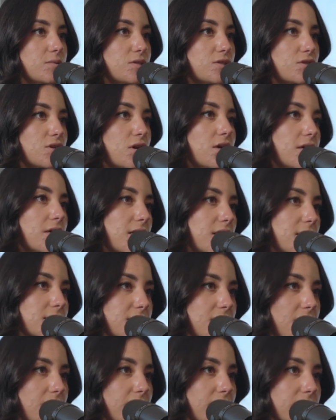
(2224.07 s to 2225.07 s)
starting a
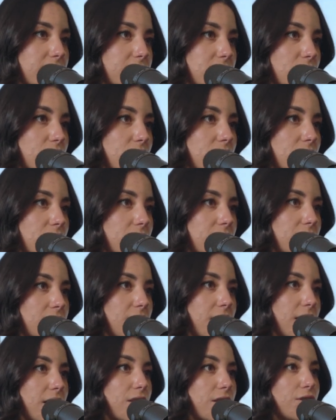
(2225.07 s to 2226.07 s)
side hustle?
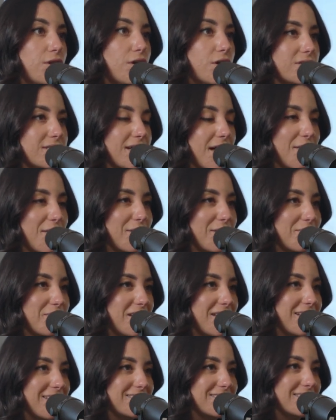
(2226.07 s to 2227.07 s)
They're telling
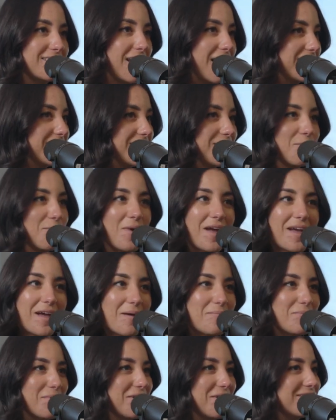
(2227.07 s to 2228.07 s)
me I need to wake
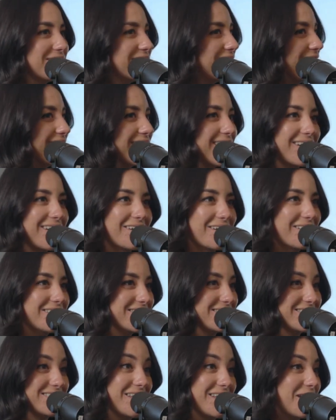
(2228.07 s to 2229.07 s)
up earlier, gotta go
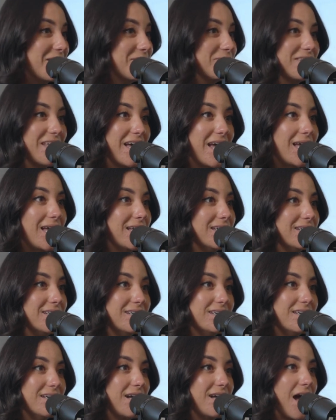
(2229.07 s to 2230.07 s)
stay up late.
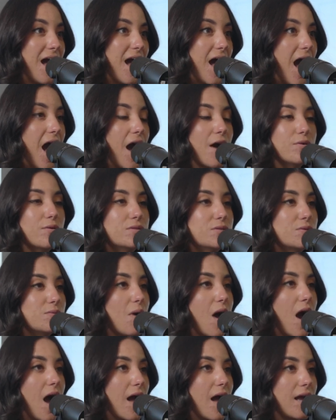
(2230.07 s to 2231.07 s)
How do
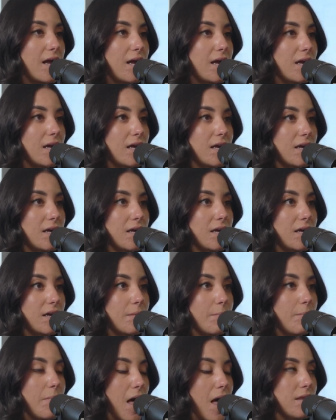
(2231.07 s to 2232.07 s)
I
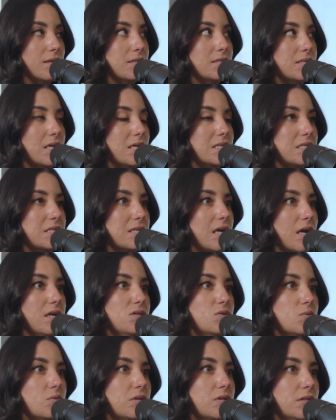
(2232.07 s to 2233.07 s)
balance that
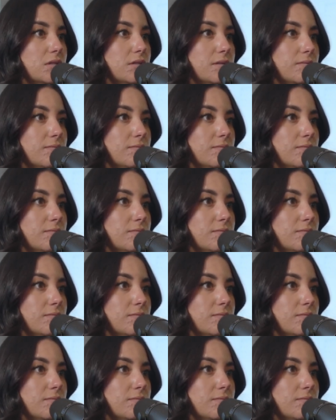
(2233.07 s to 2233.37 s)
schedule?